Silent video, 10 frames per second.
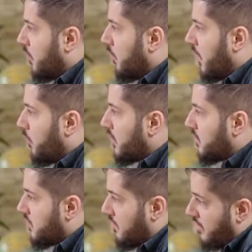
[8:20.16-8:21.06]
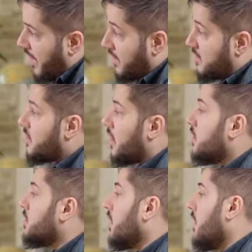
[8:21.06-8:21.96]
where once that is
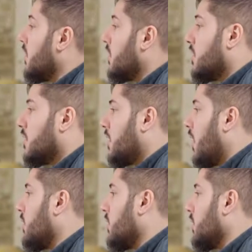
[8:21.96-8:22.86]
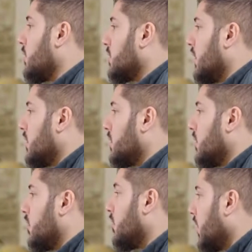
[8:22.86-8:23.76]
nailed, I think everything will change
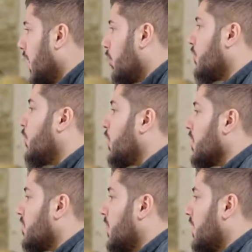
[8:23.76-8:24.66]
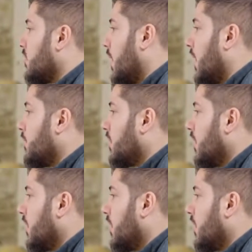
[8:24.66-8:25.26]
or will fall into place perhaps.